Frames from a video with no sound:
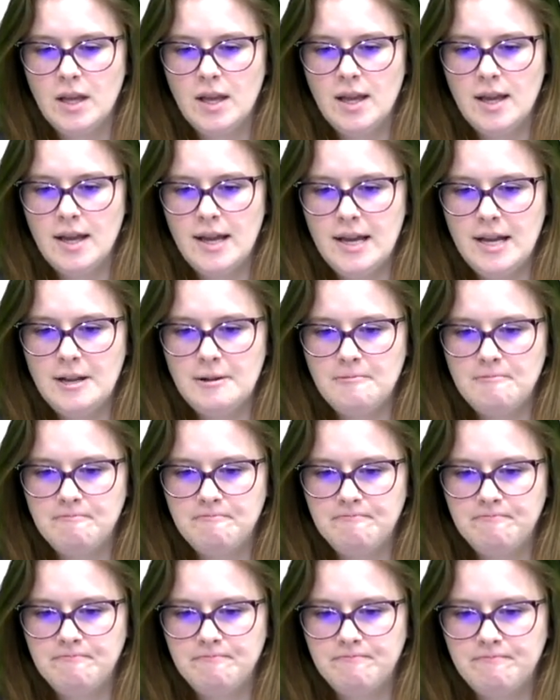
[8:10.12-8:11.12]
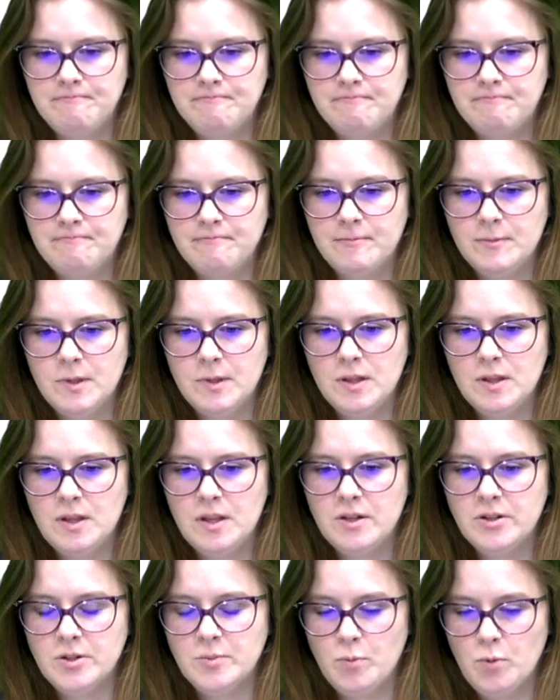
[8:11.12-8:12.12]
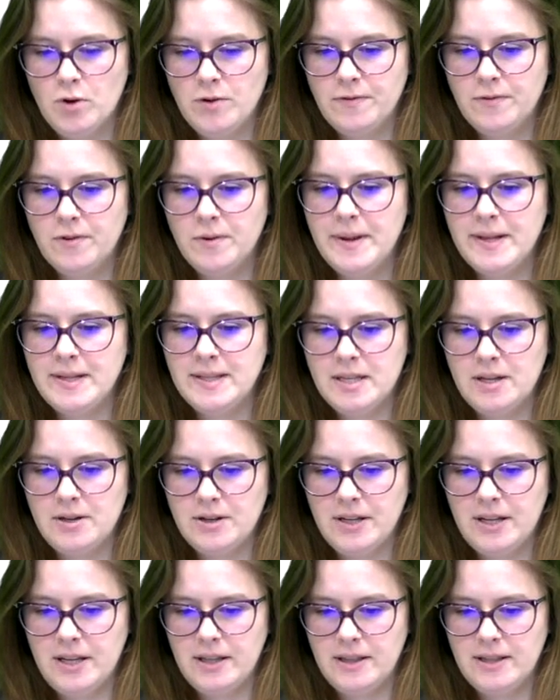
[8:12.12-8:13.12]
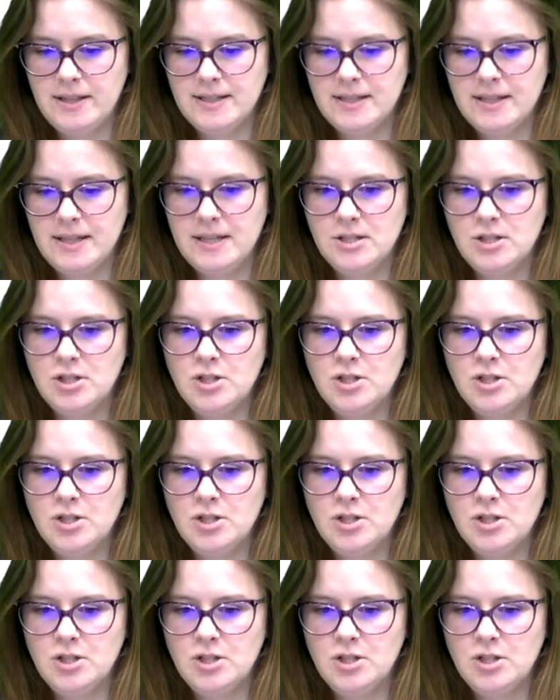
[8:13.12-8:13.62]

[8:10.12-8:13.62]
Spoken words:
There's more formats here to get this list.